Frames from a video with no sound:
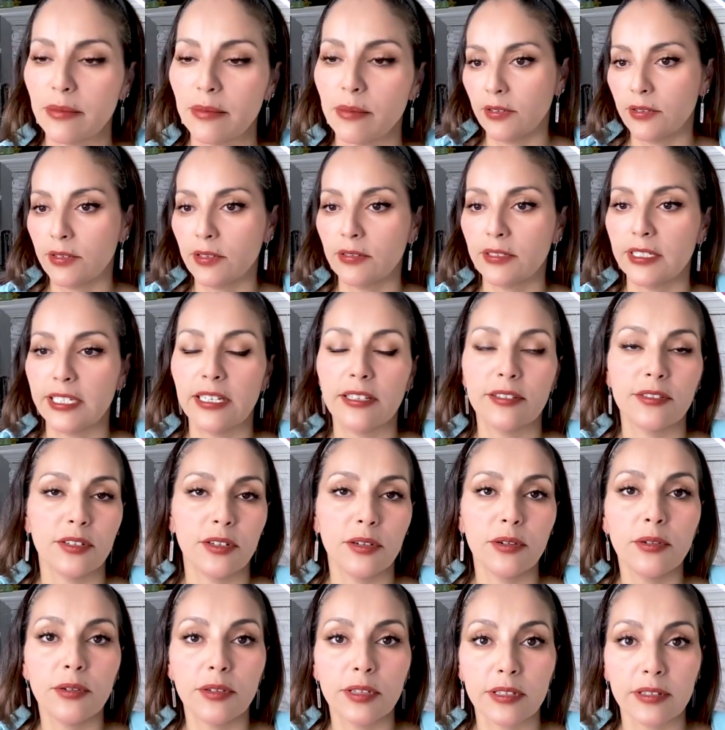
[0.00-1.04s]
It also tells
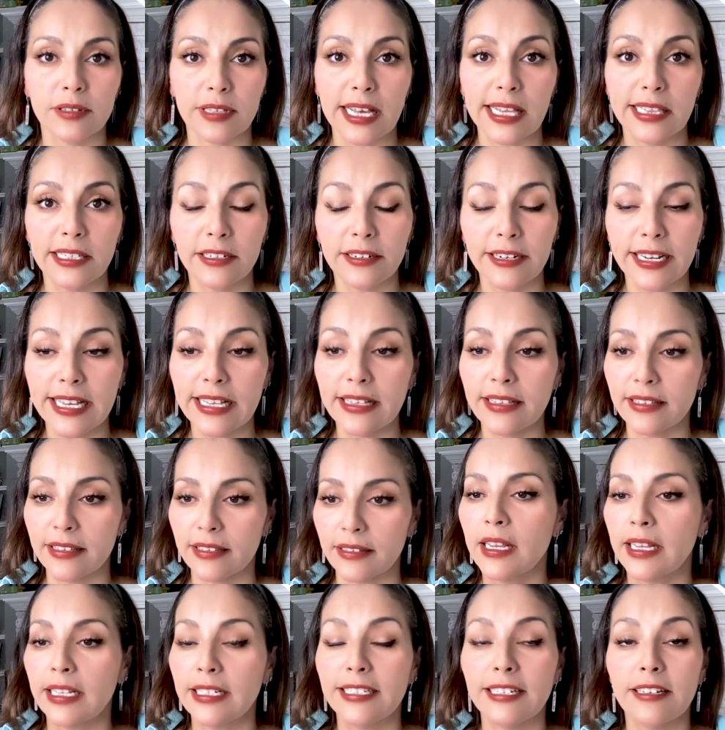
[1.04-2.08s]
you who the seller is.
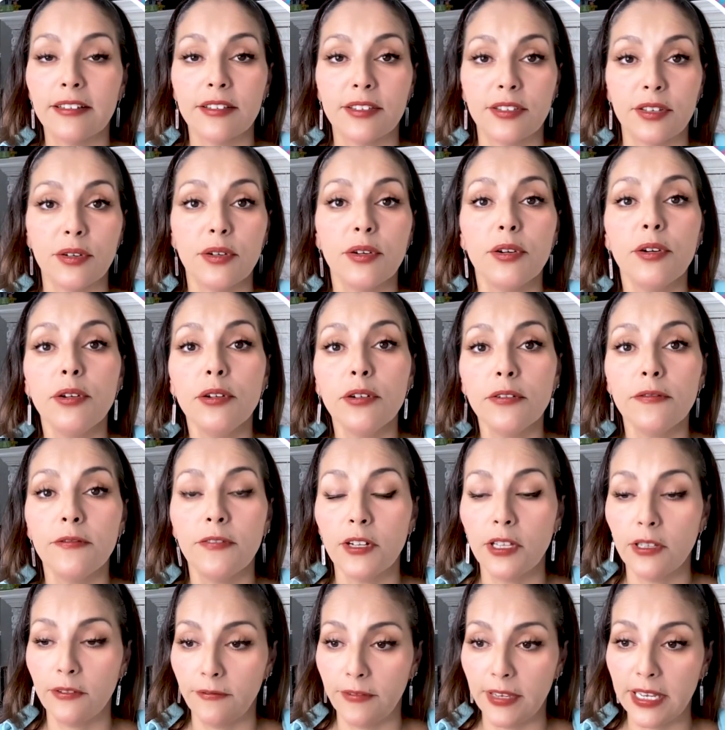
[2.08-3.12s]
It tells you who
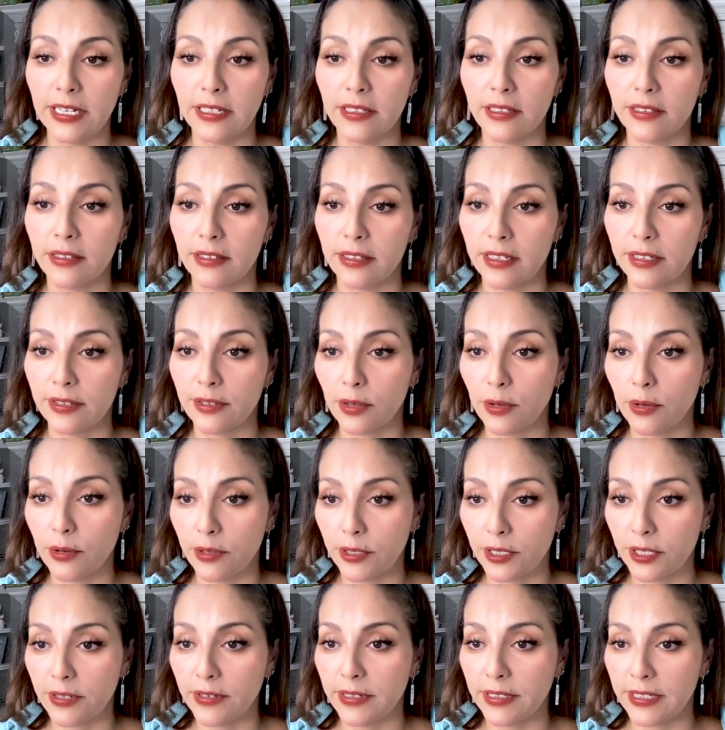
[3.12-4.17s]
fulfills this
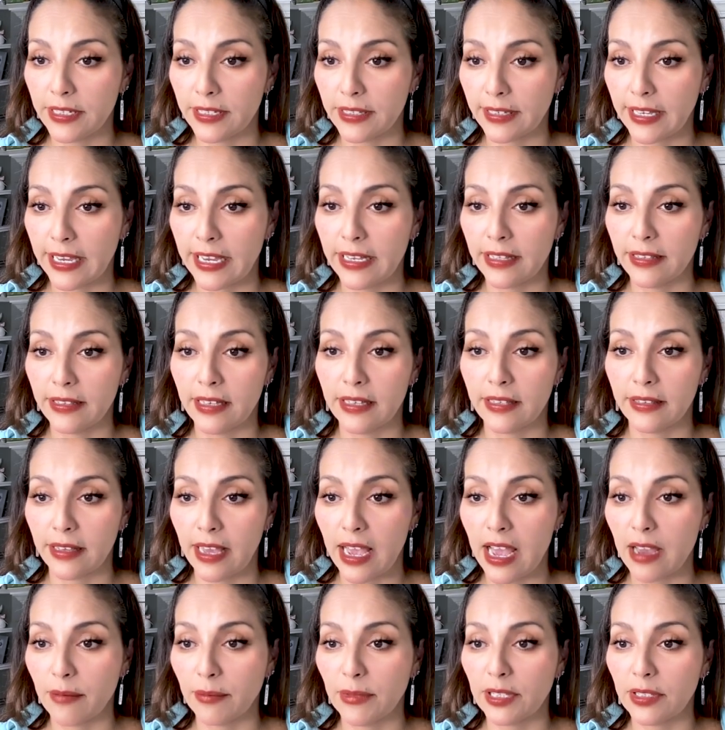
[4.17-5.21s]
order. In this case, it's
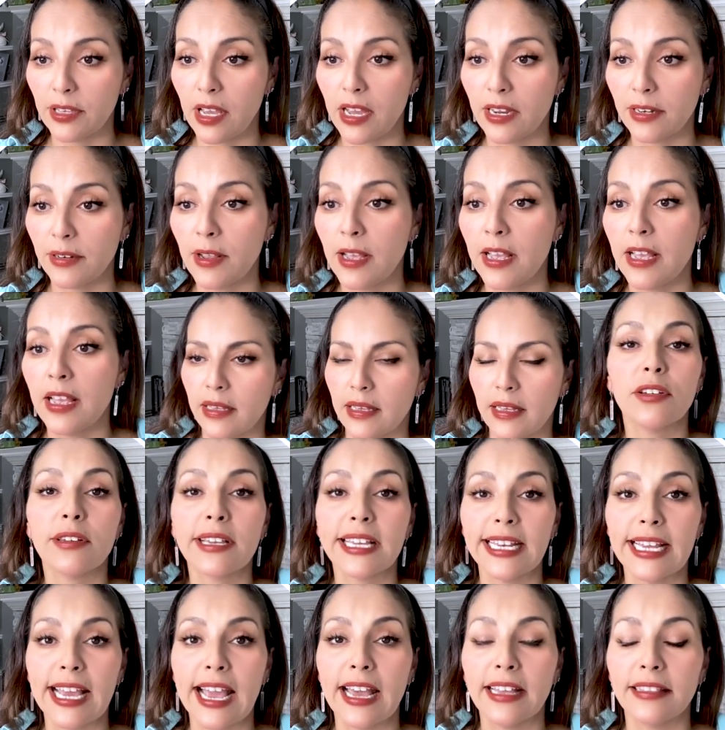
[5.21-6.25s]
Amazon. You
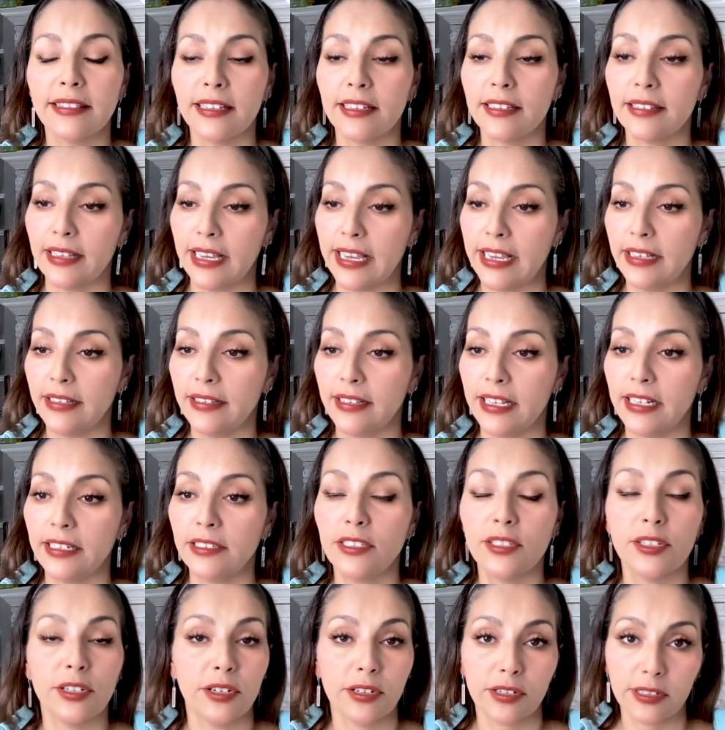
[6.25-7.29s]
can add this ASIN
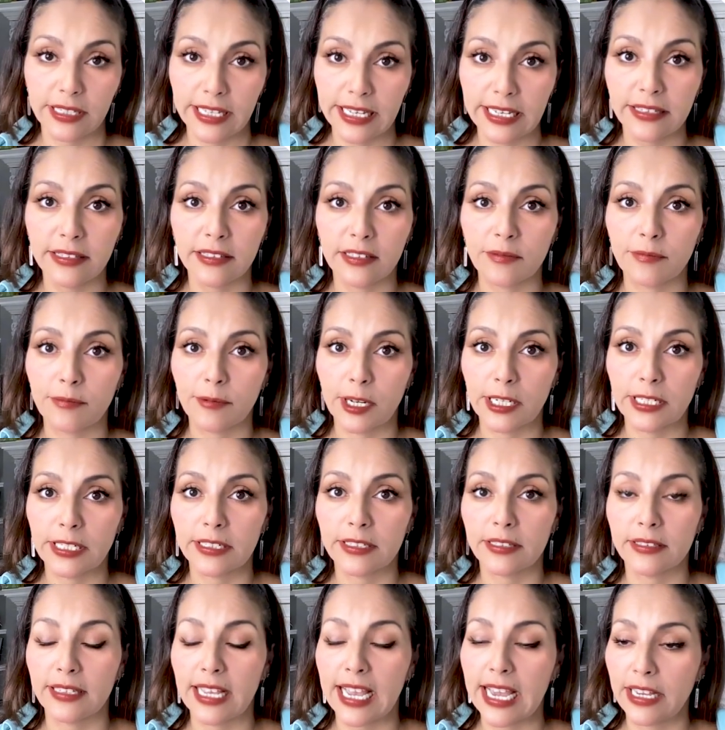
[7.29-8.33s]
to your list of
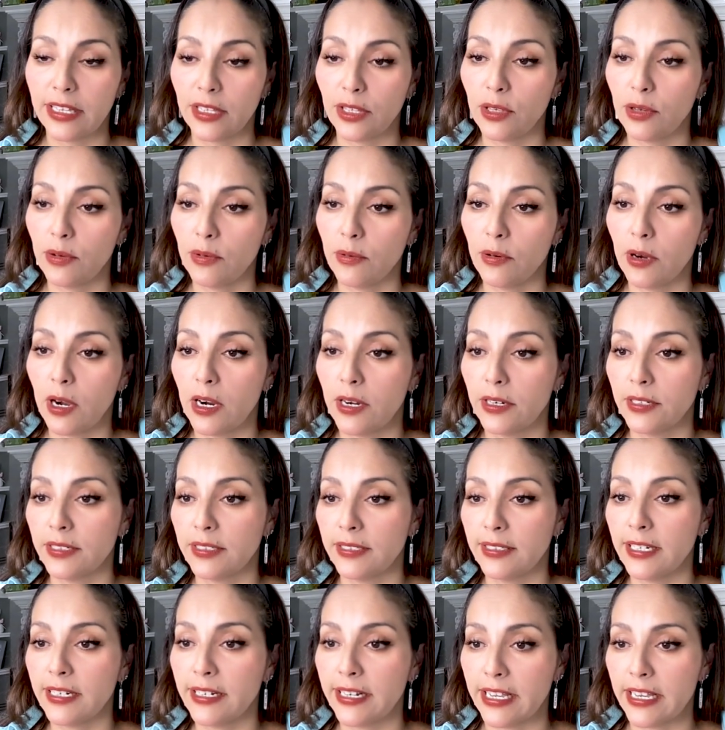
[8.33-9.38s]
products that you are
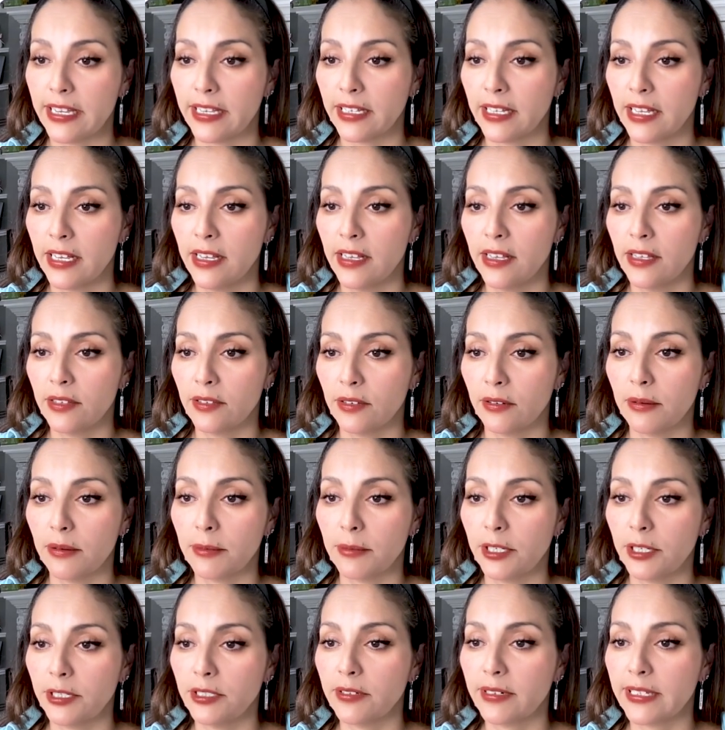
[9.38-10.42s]
studying. So I'm
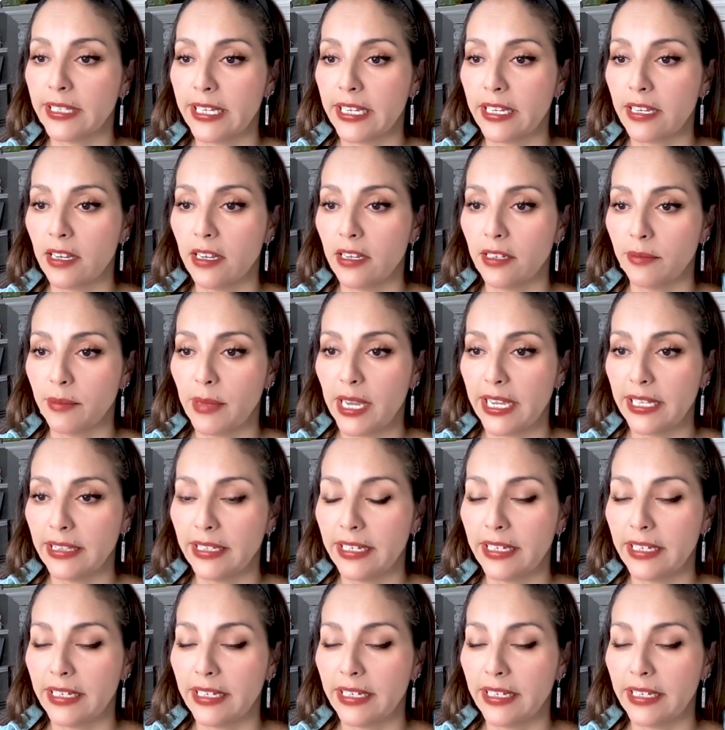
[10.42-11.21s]
going to click on my